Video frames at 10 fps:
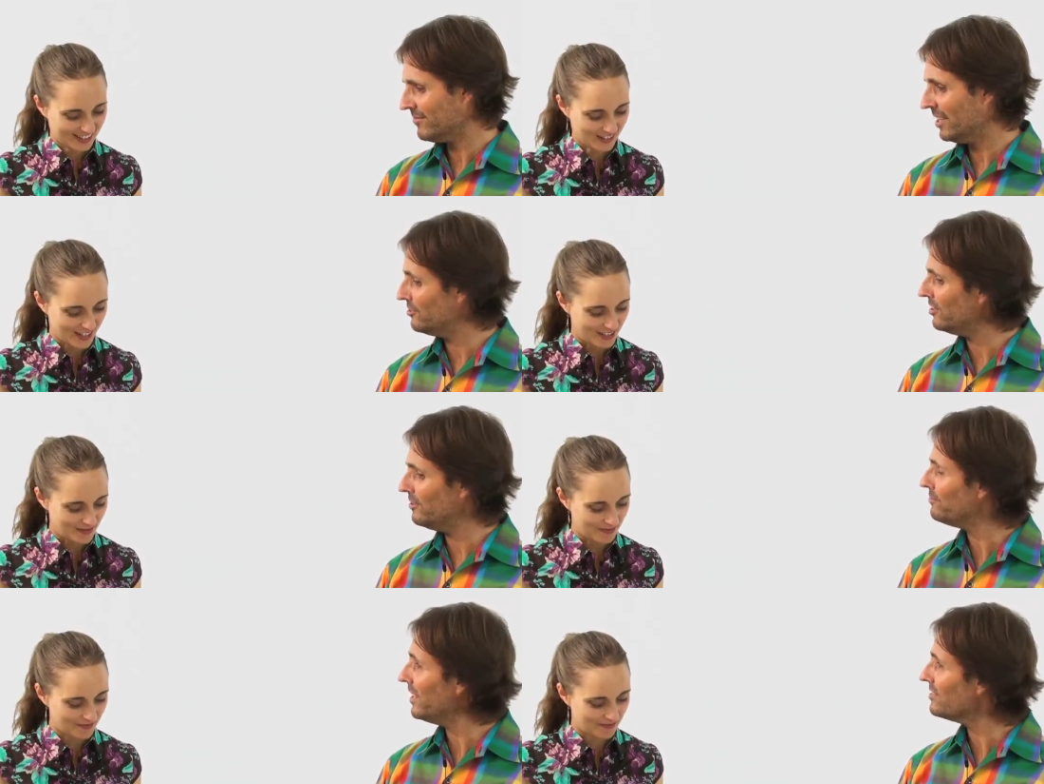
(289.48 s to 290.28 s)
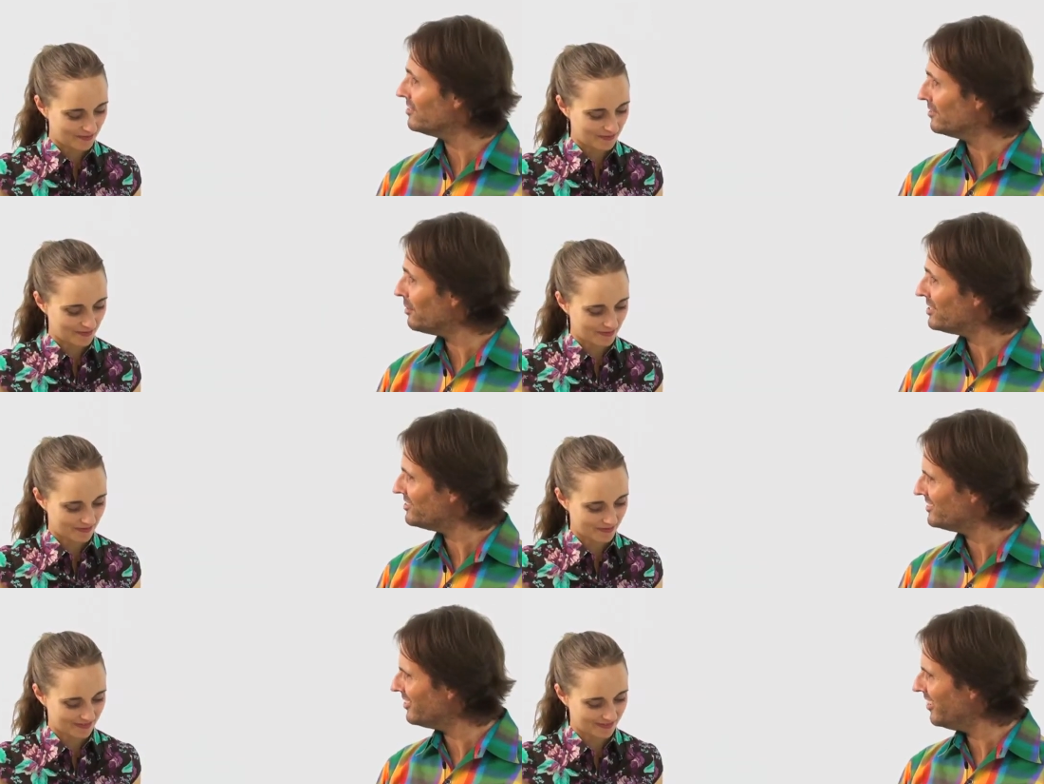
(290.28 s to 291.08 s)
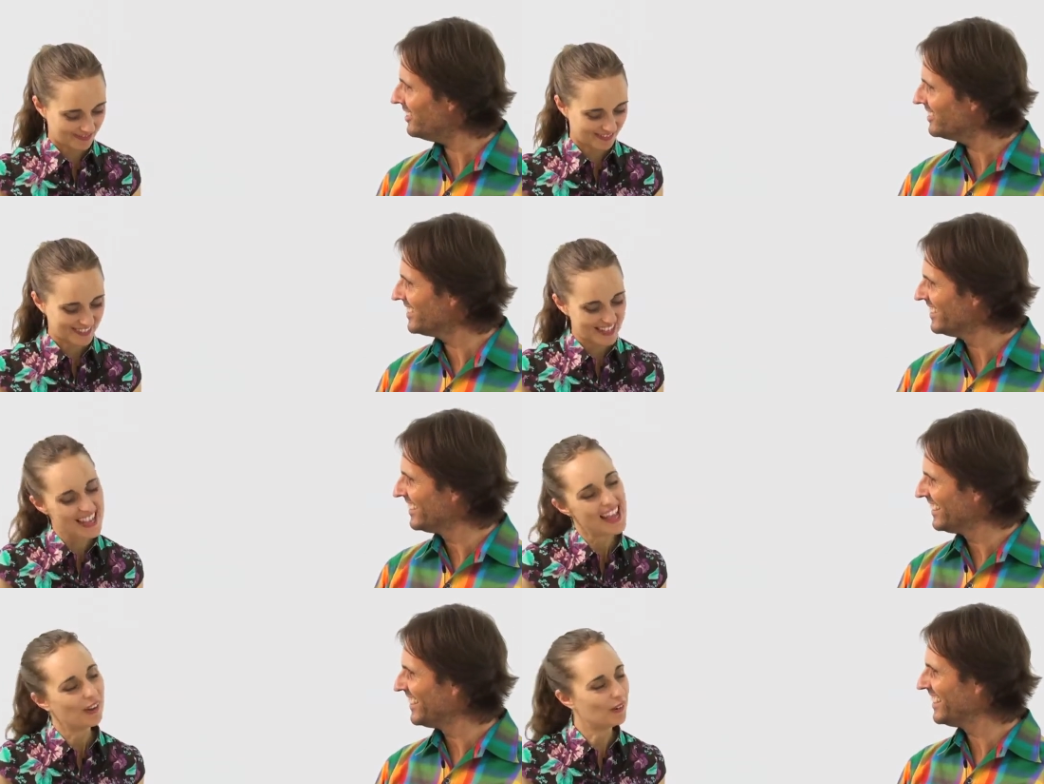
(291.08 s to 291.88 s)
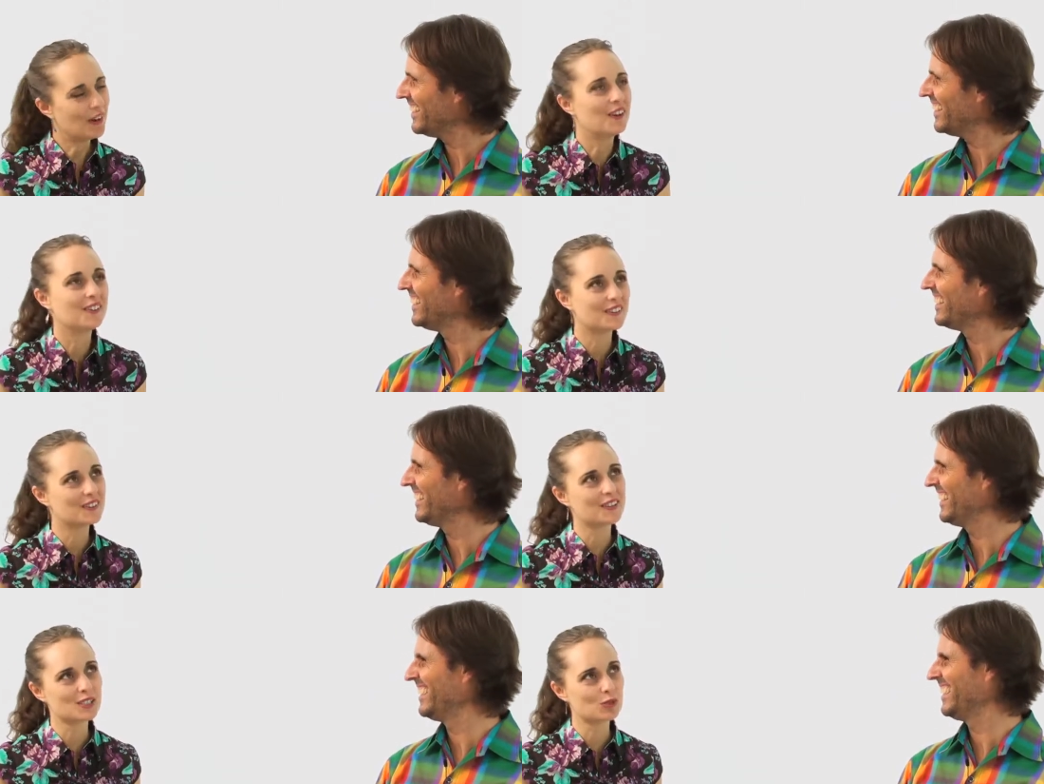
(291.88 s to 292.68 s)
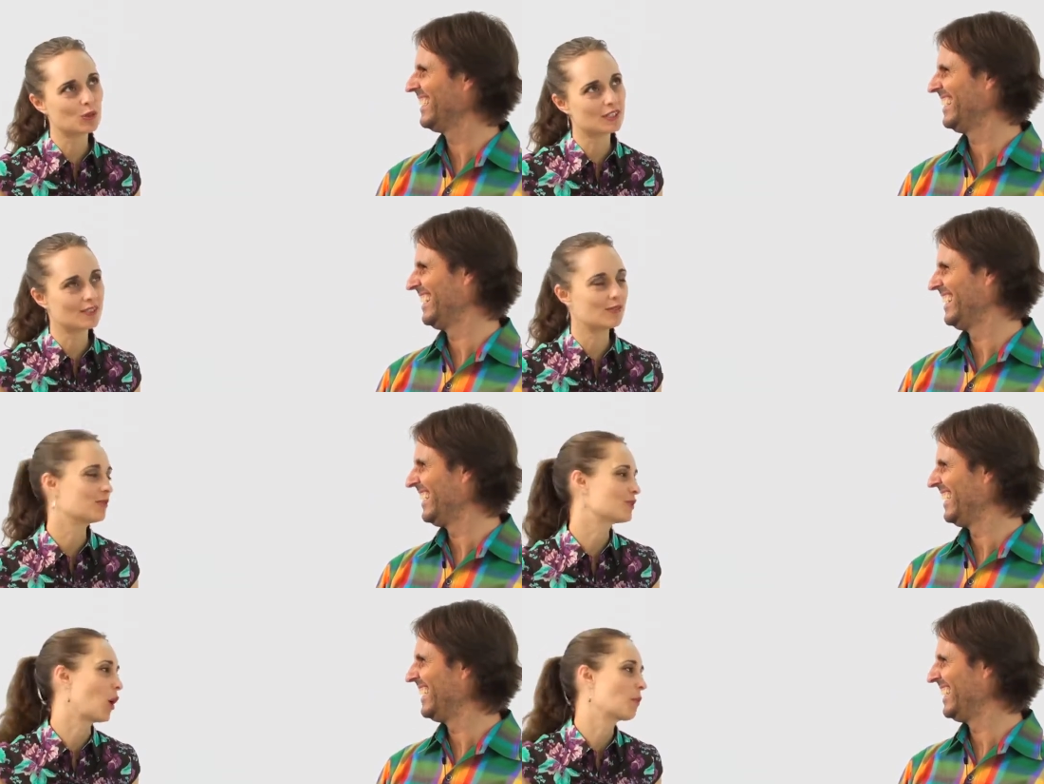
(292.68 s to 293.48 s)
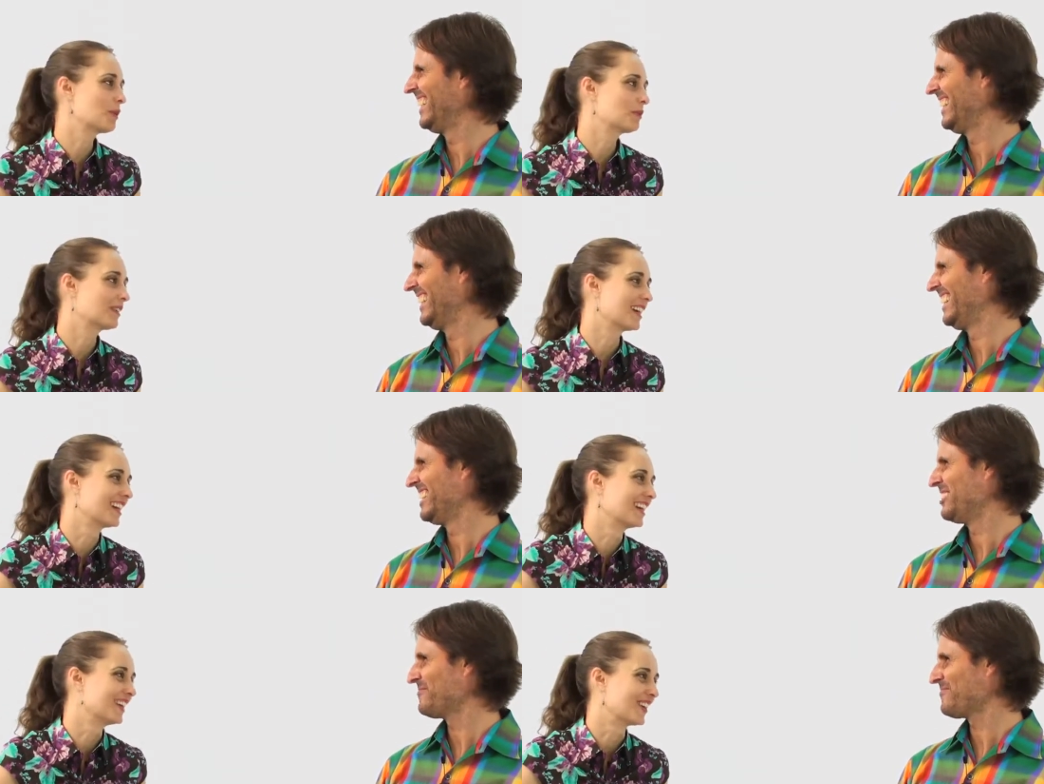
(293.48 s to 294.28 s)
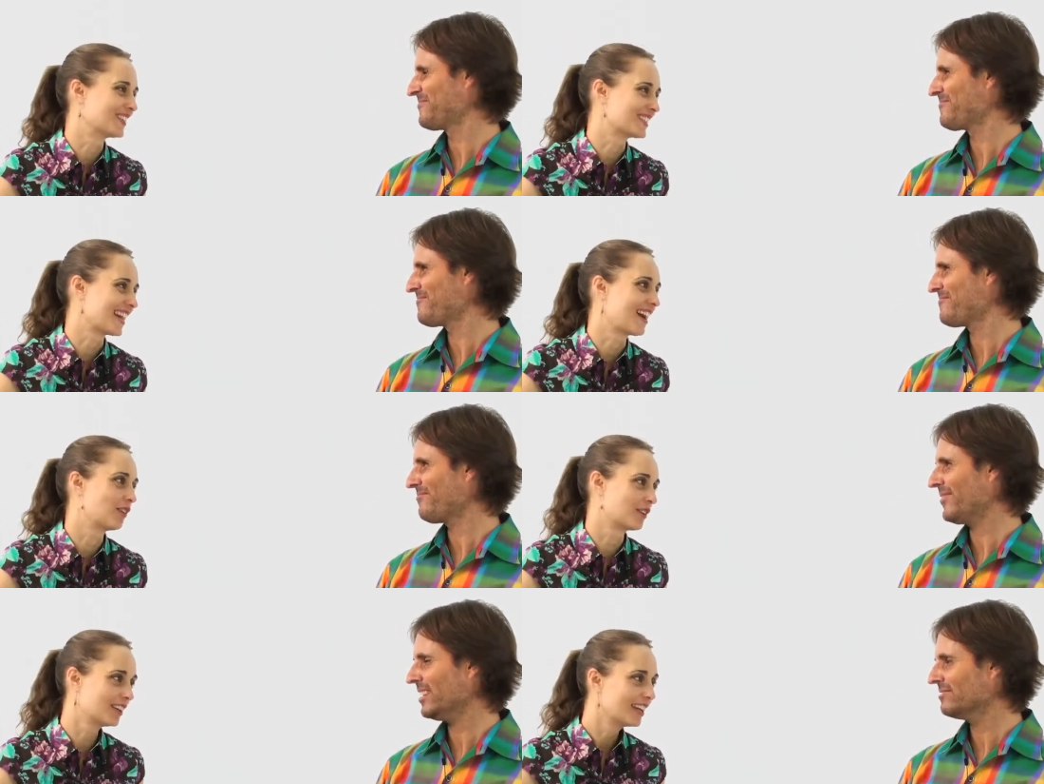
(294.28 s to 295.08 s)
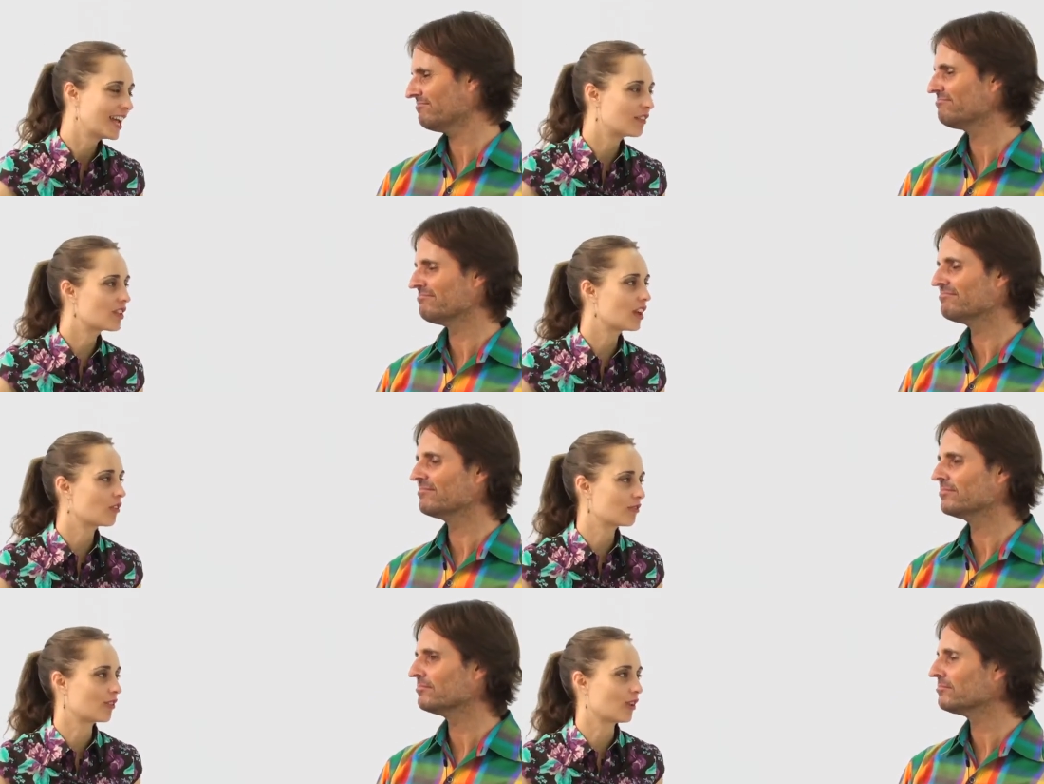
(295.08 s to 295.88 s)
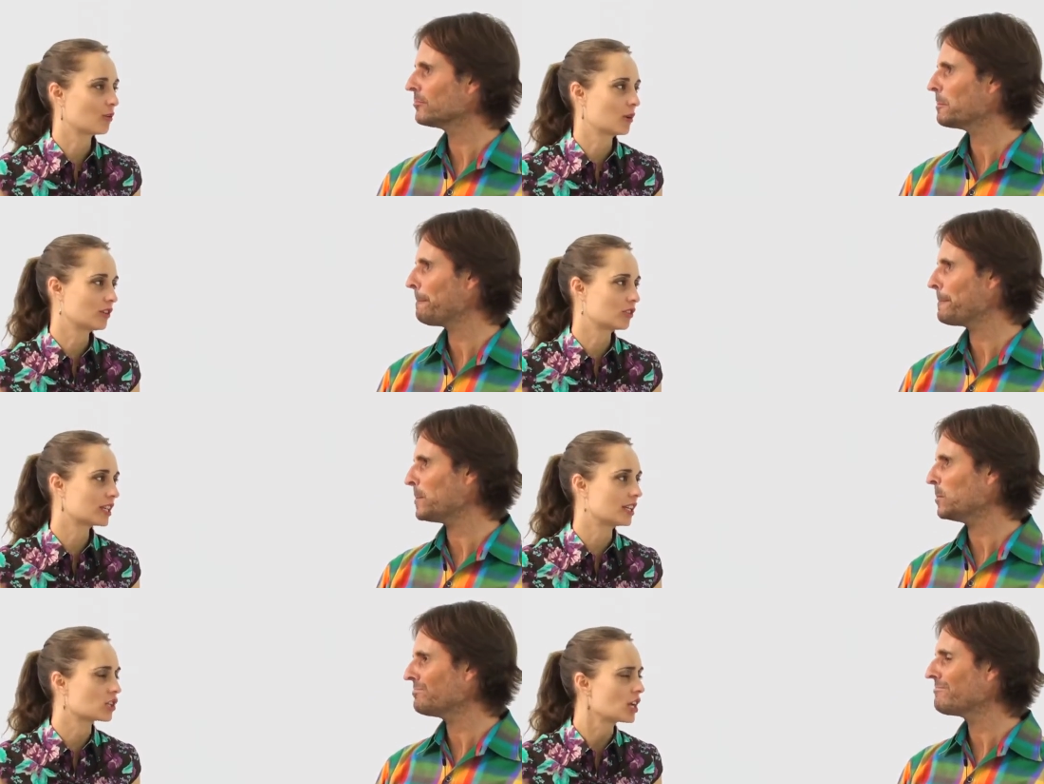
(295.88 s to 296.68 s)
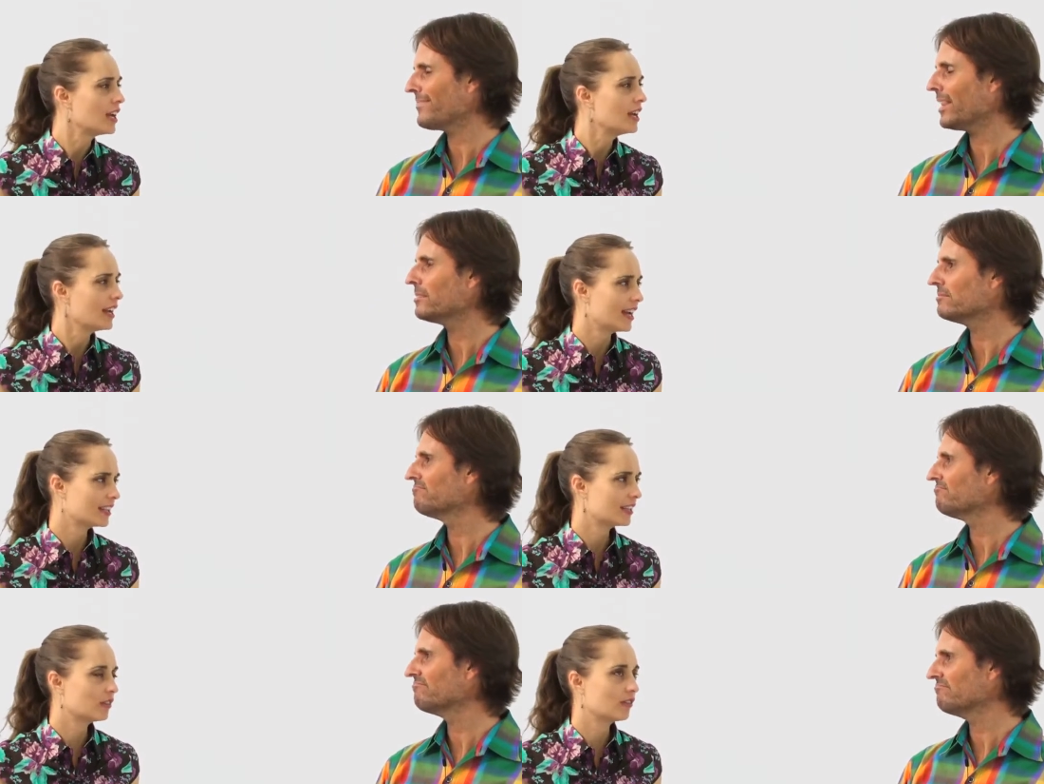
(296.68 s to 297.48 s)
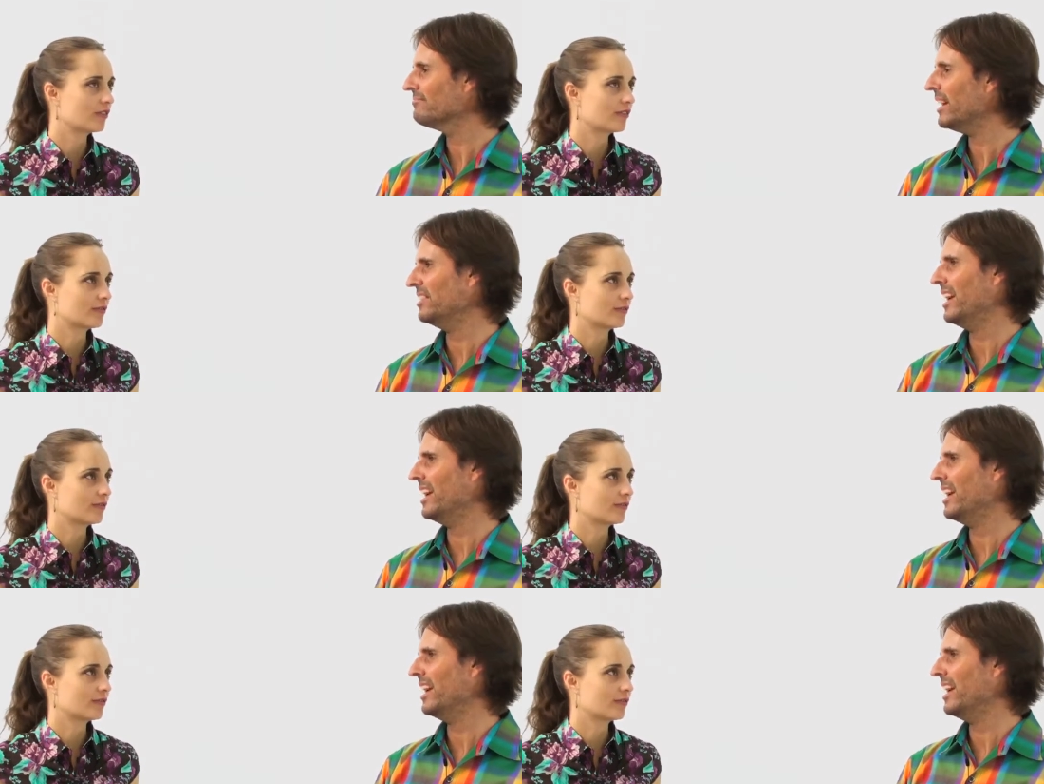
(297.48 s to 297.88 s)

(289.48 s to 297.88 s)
Speaker 1: I don't know if I answered the question, did I?
Speaker 2: The question was if you've told people they're going to go to hell if they don't follow what you teach. And, and the